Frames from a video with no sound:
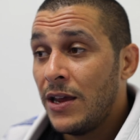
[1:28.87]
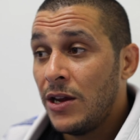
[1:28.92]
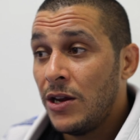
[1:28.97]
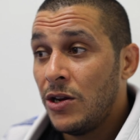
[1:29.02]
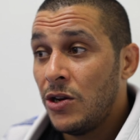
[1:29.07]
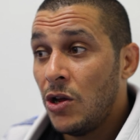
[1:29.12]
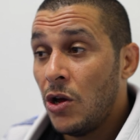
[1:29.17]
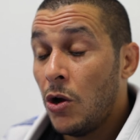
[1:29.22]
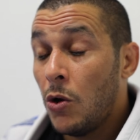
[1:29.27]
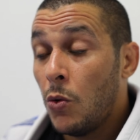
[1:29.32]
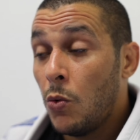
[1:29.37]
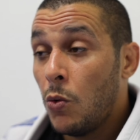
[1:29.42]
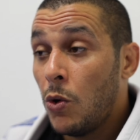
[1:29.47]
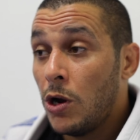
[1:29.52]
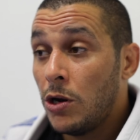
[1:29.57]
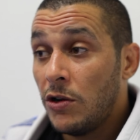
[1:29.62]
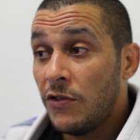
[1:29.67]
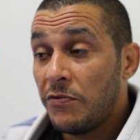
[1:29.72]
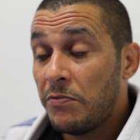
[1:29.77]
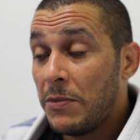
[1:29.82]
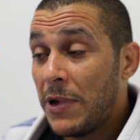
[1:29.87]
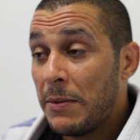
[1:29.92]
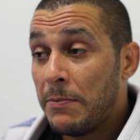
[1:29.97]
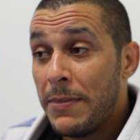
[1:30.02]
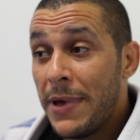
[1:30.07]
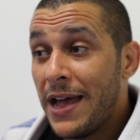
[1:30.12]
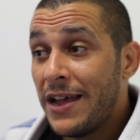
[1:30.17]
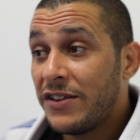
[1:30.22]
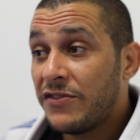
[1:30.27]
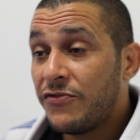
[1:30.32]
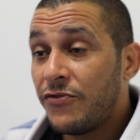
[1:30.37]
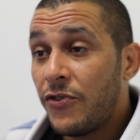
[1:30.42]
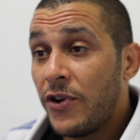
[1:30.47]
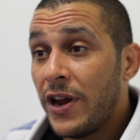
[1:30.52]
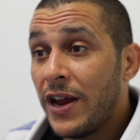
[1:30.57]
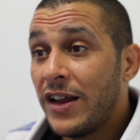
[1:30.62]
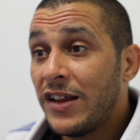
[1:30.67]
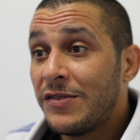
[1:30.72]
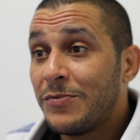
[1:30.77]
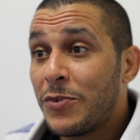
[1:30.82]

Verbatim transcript: You know, one of my best friends,